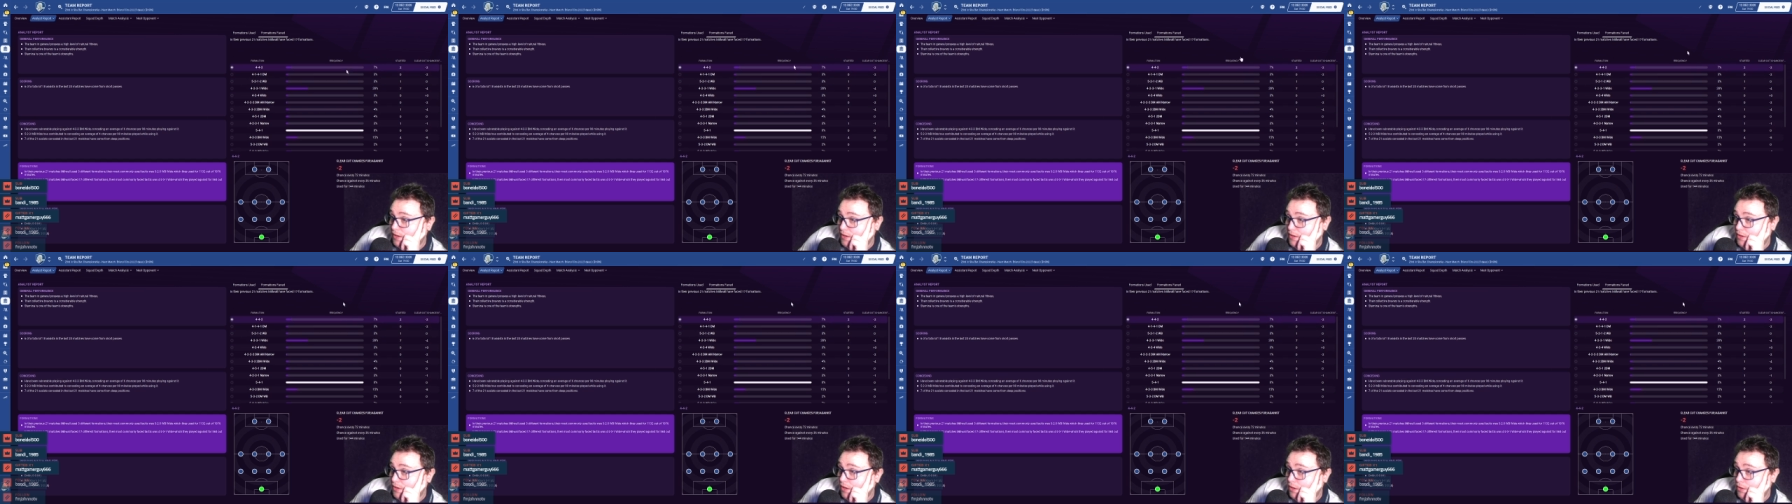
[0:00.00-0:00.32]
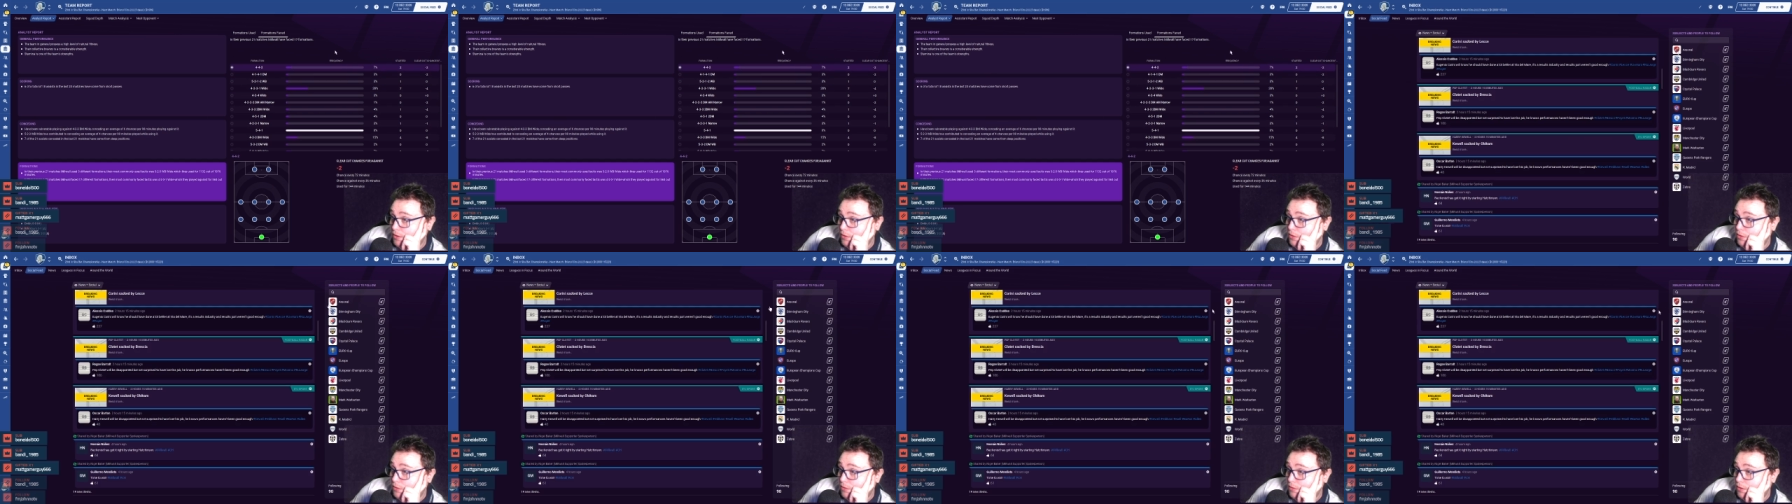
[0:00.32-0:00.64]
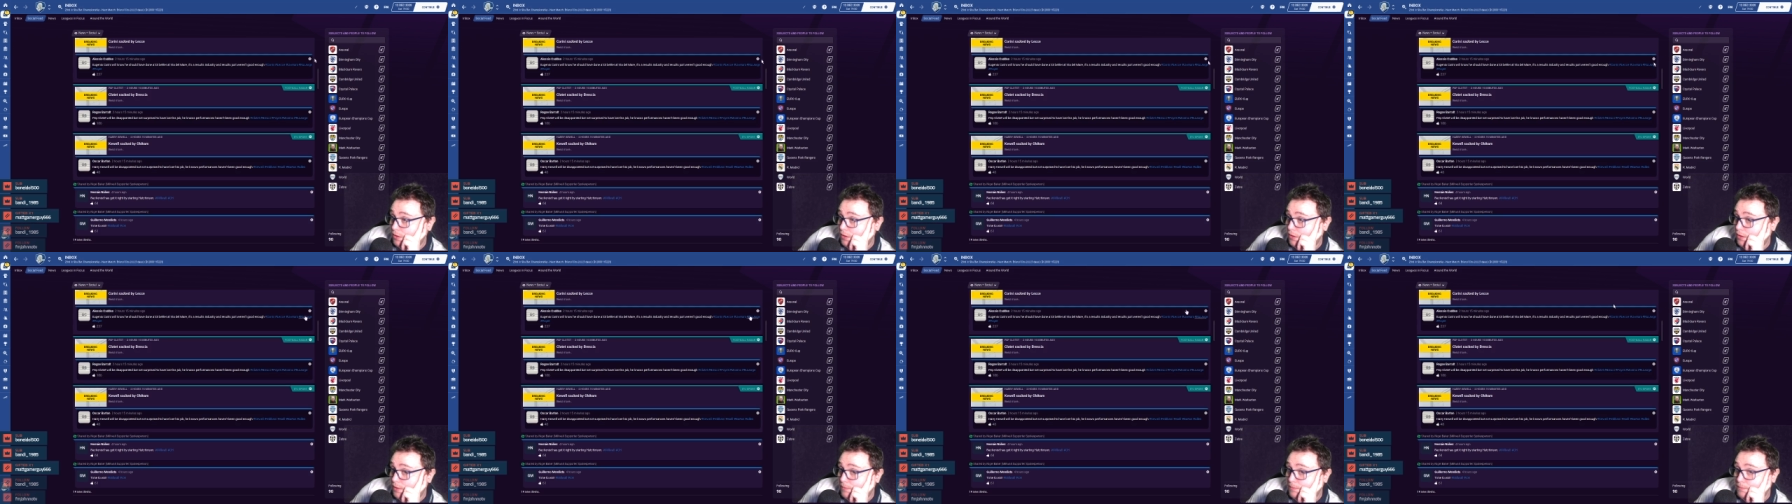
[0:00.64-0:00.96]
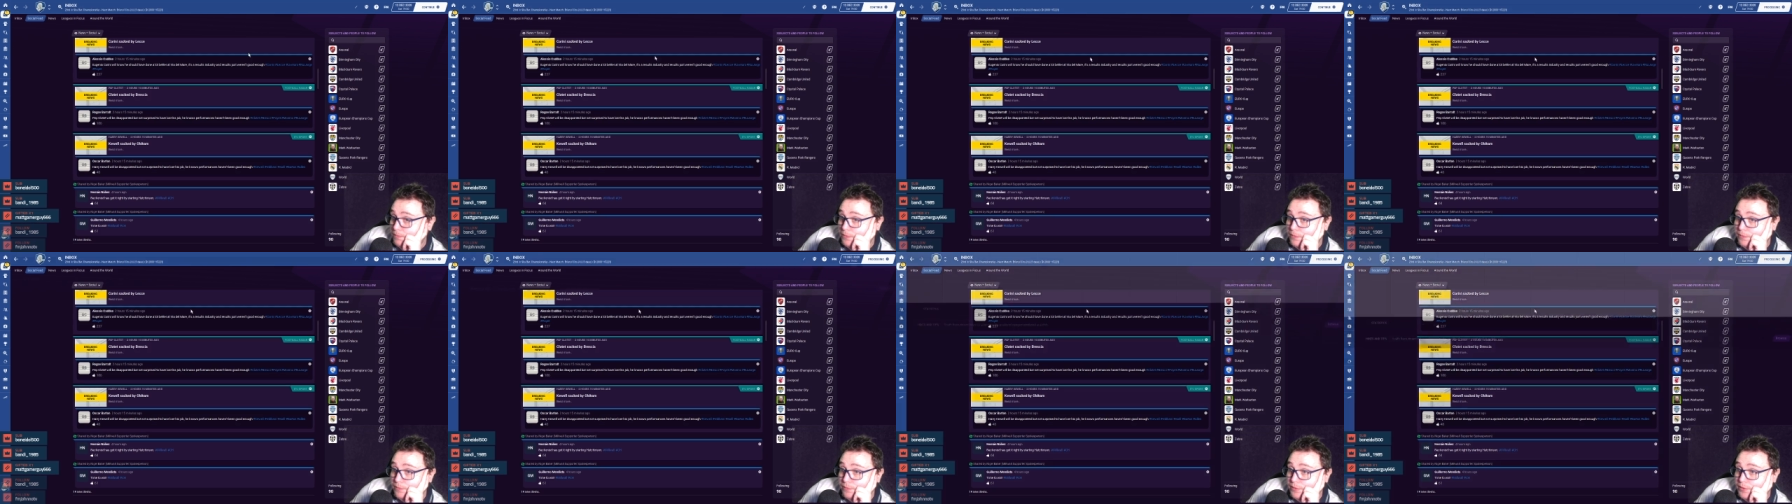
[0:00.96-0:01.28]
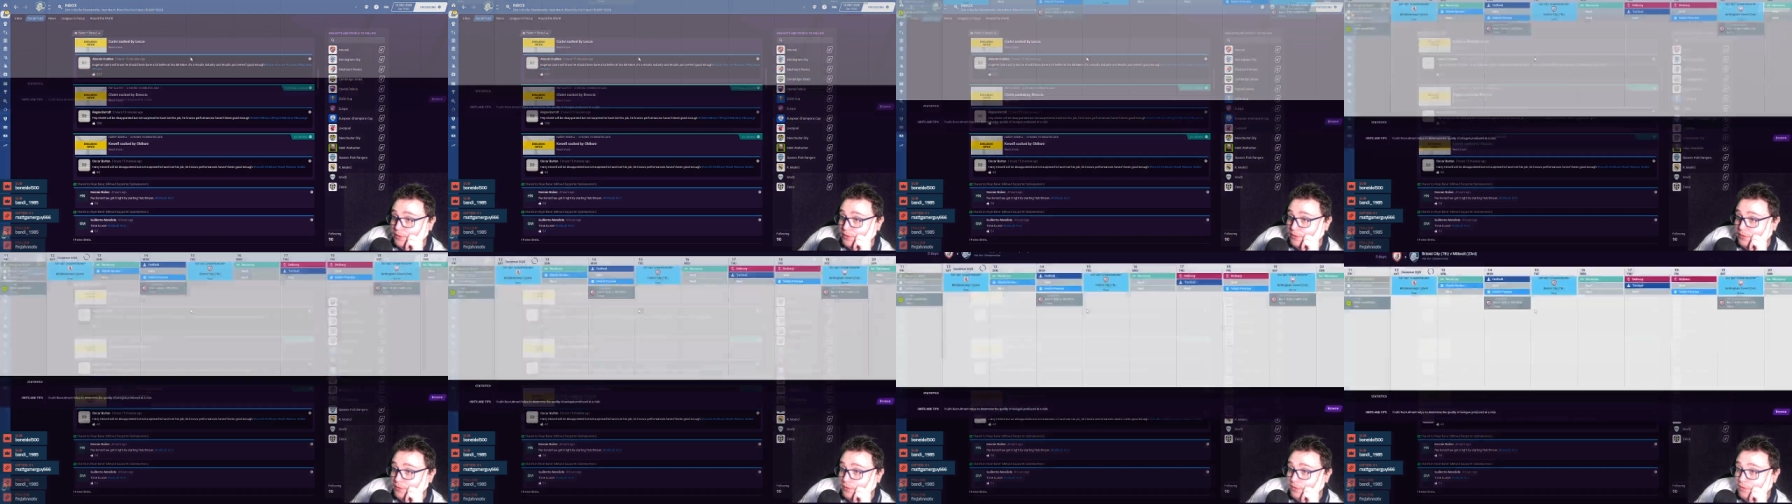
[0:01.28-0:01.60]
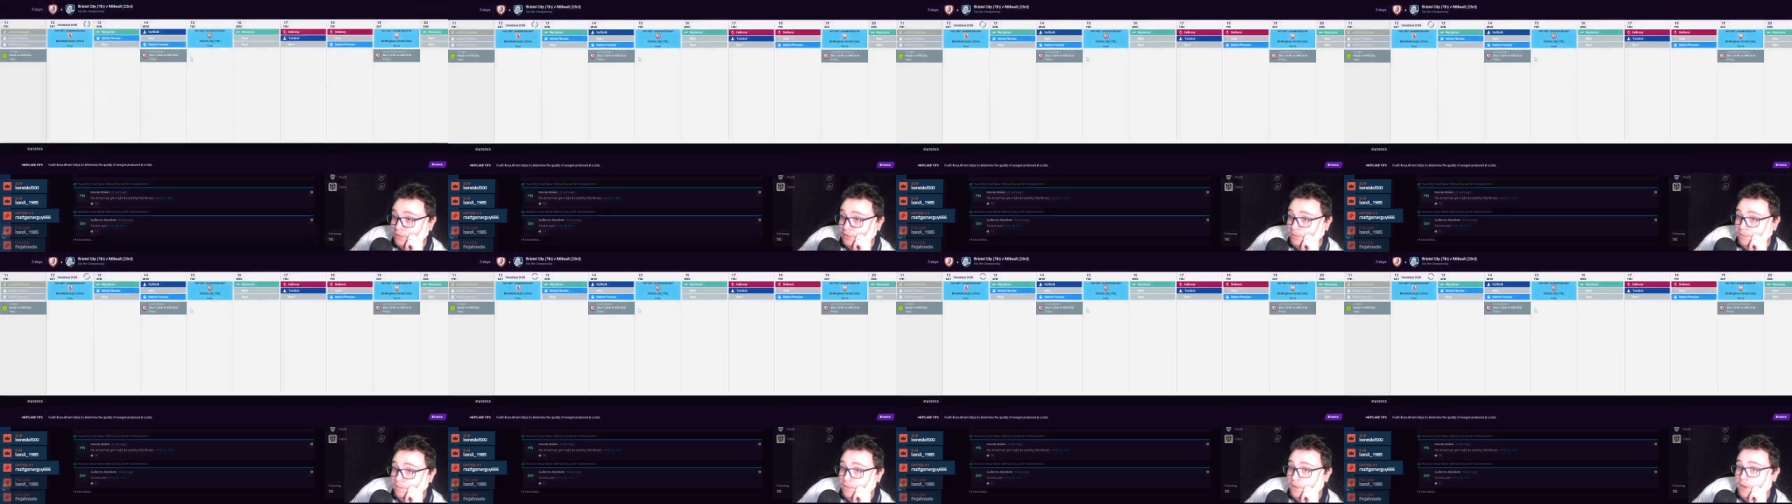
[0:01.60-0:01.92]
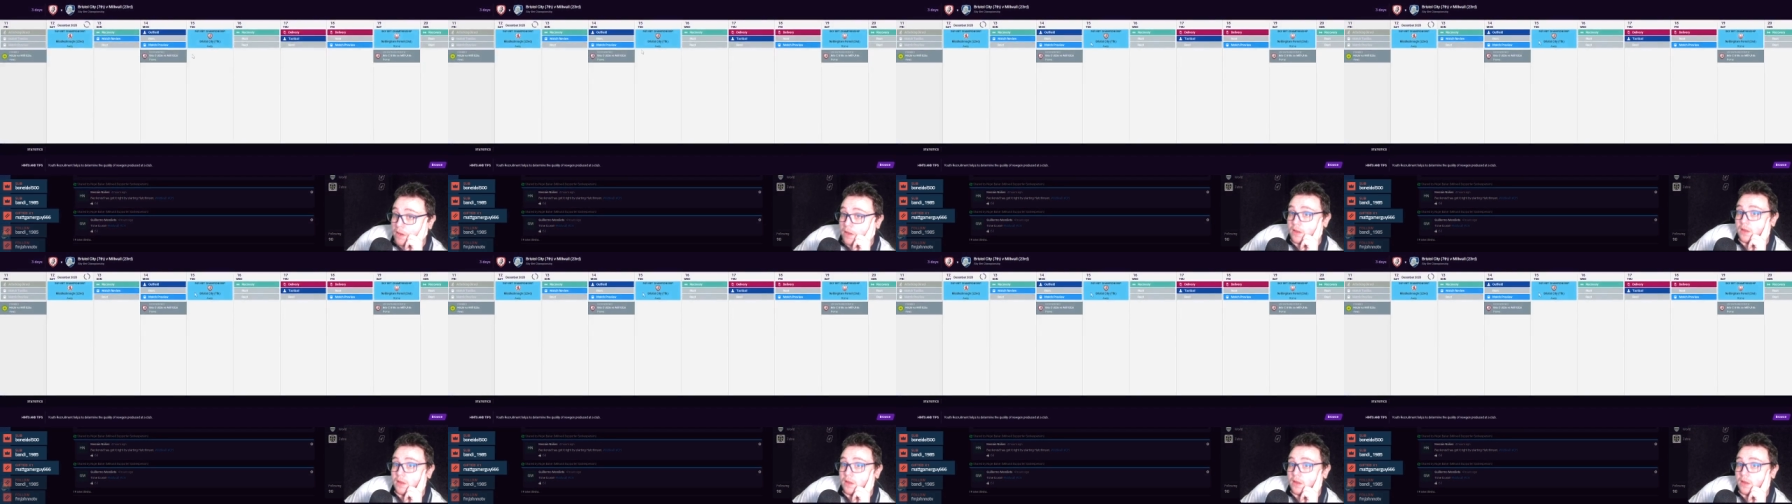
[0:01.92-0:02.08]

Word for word: I can ignore all that this season.